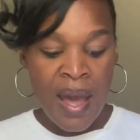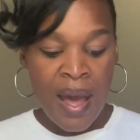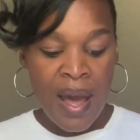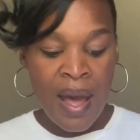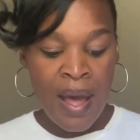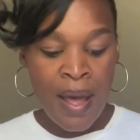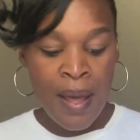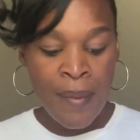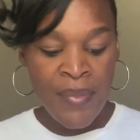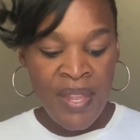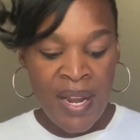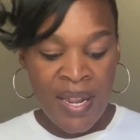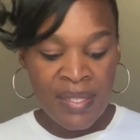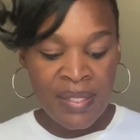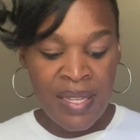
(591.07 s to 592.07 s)
The
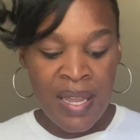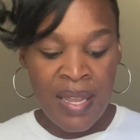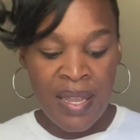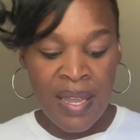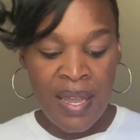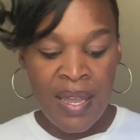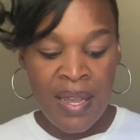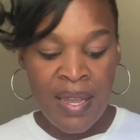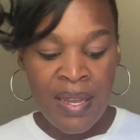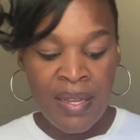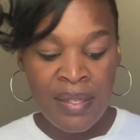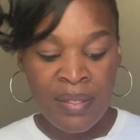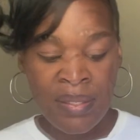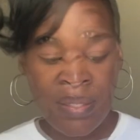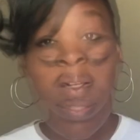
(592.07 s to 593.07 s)
next thing
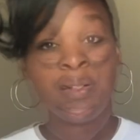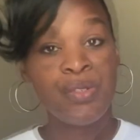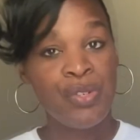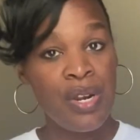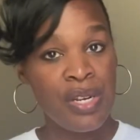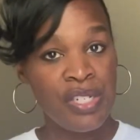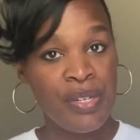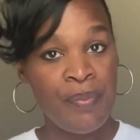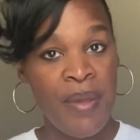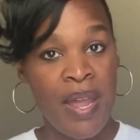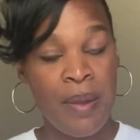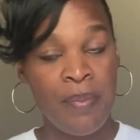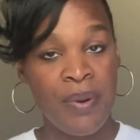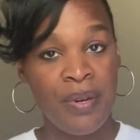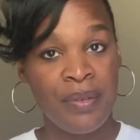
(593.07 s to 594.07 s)
is construction
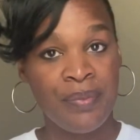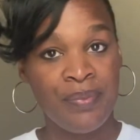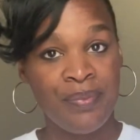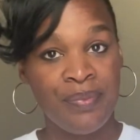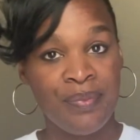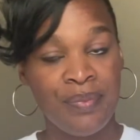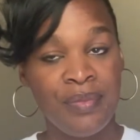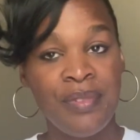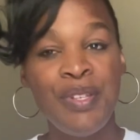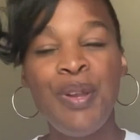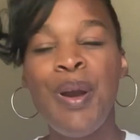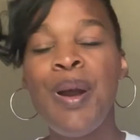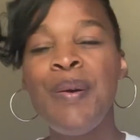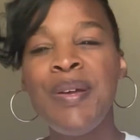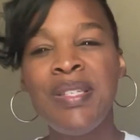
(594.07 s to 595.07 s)
paper. You
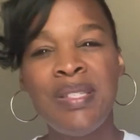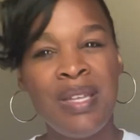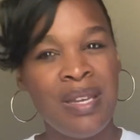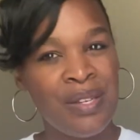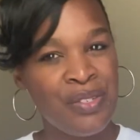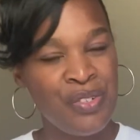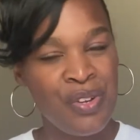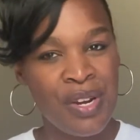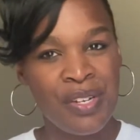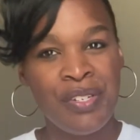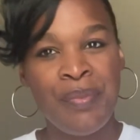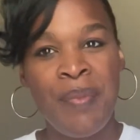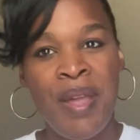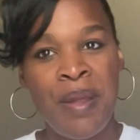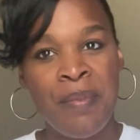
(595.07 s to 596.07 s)
always need construction
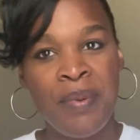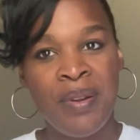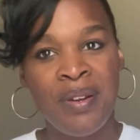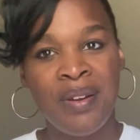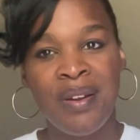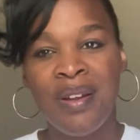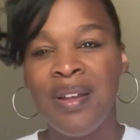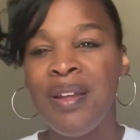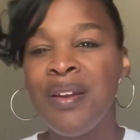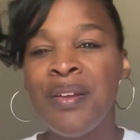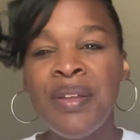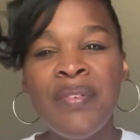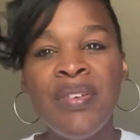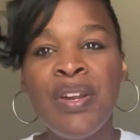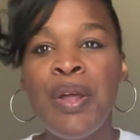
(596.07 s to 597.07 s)
paper. I don't
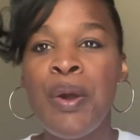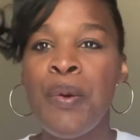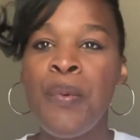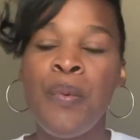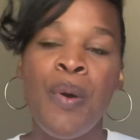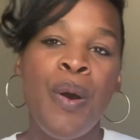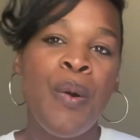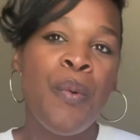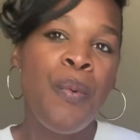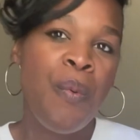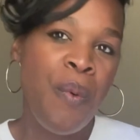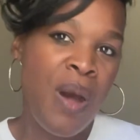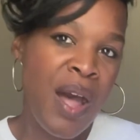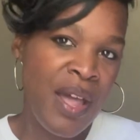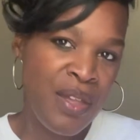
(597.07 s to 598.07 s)
even know
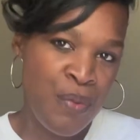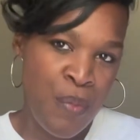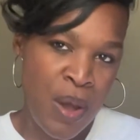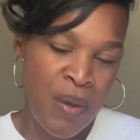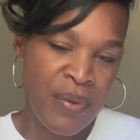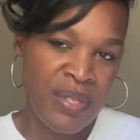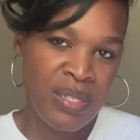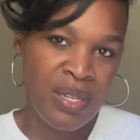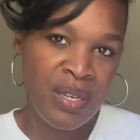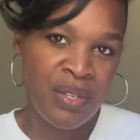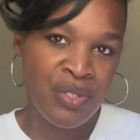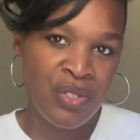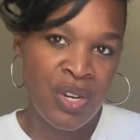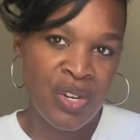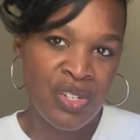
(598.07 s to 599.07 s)
why you always need
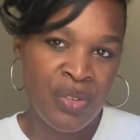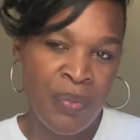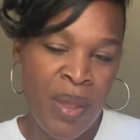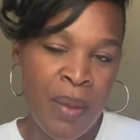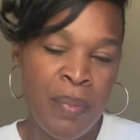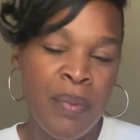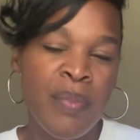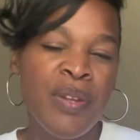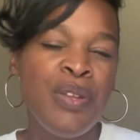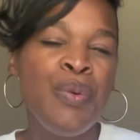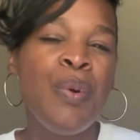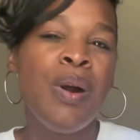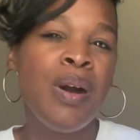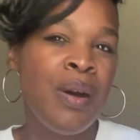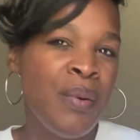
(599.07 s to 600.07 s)
construction paper, but you
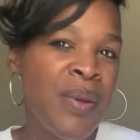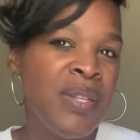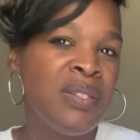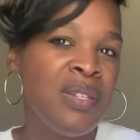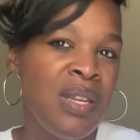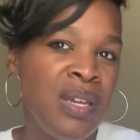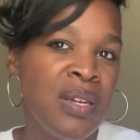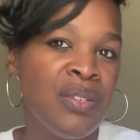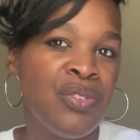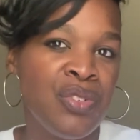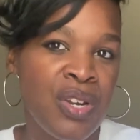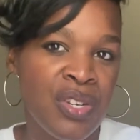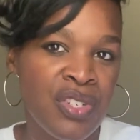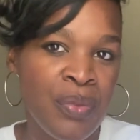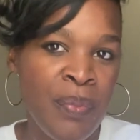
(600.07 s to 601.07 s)
always need
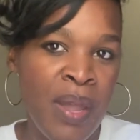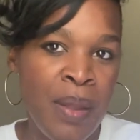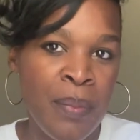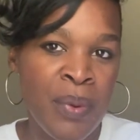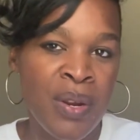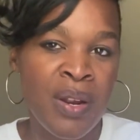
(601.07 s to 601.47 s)
construction paper.